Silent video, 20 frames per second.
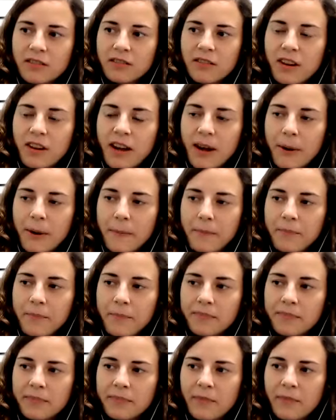um,
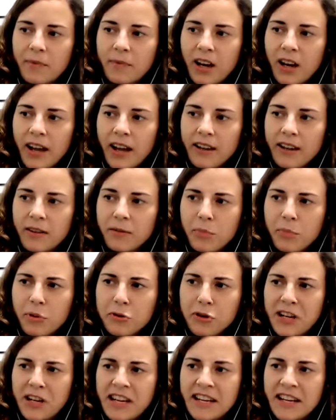like
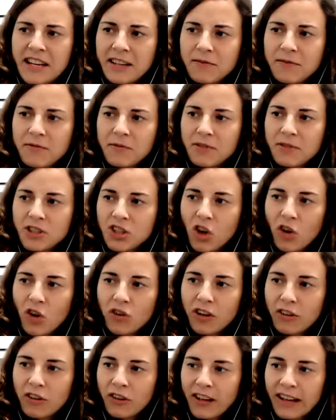pre
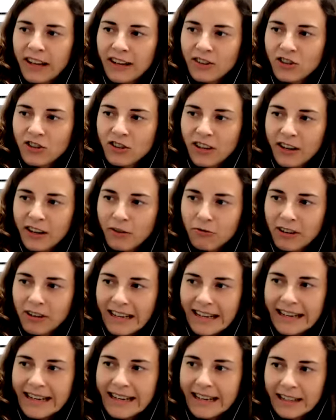toddler age, like
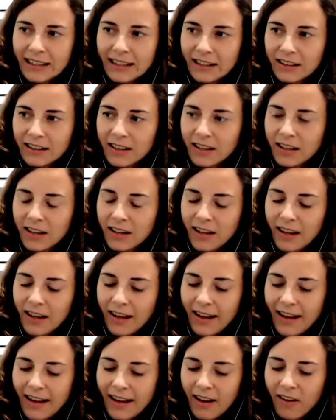really little,
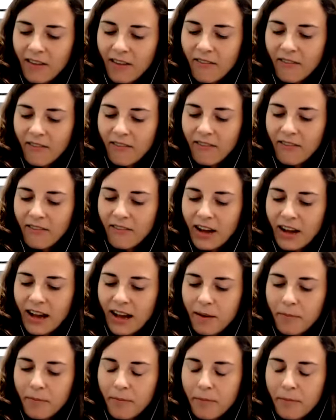um,
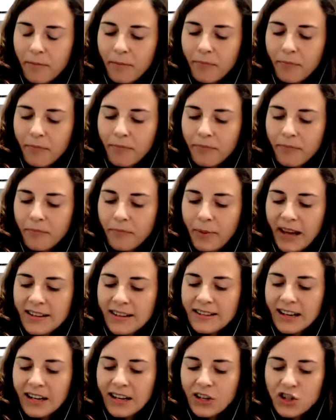and
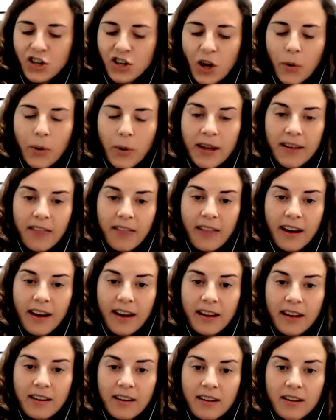basically showing that
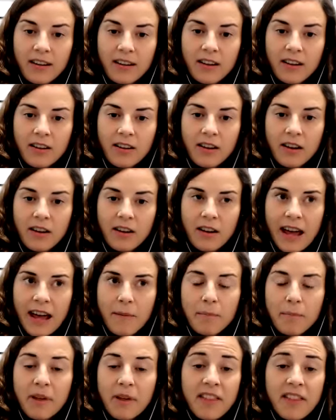
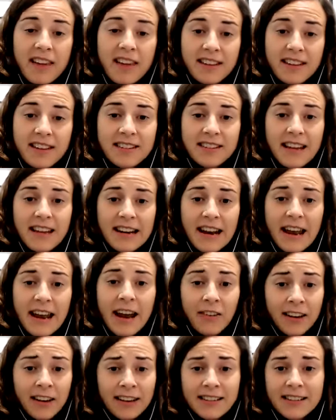empathy is
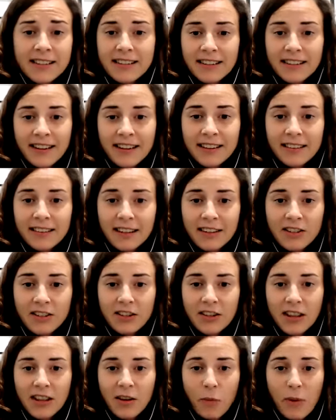inherent, like that
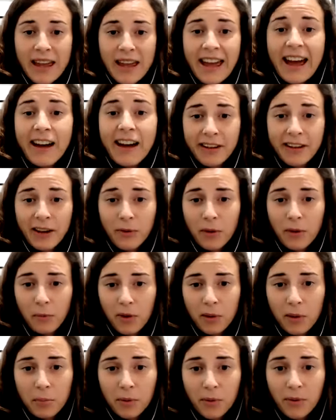that we have it when we're
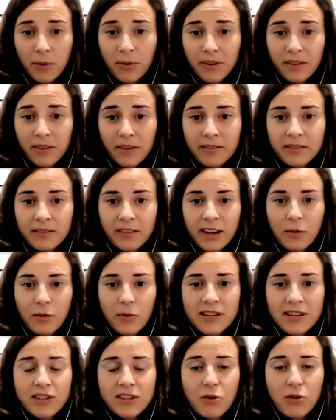born, like we're
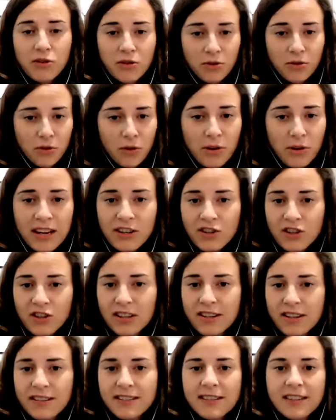social
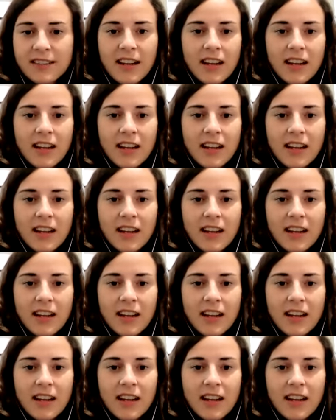creatures.